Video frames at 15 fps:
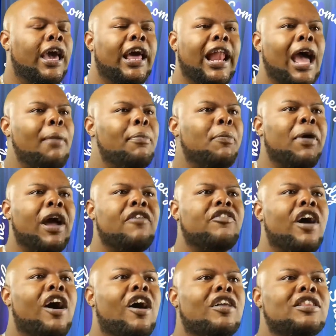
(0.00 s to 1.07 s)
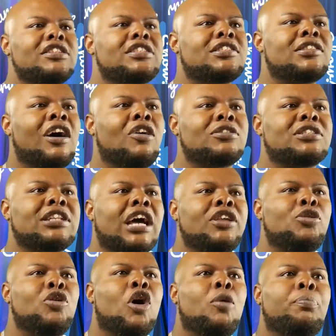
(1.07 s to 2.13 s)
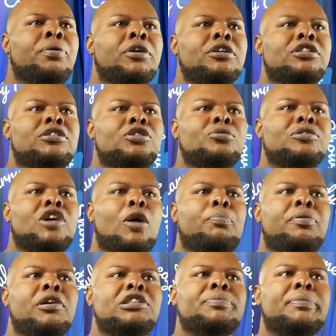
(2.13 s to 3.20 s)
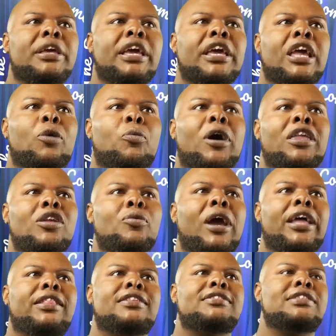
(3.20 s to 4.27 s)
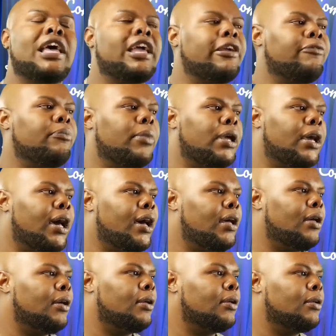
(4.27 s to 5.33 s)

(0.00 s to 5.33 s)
And I remember having all these thoughts. Now you was gonna push me in here. Where you at to save me, huh?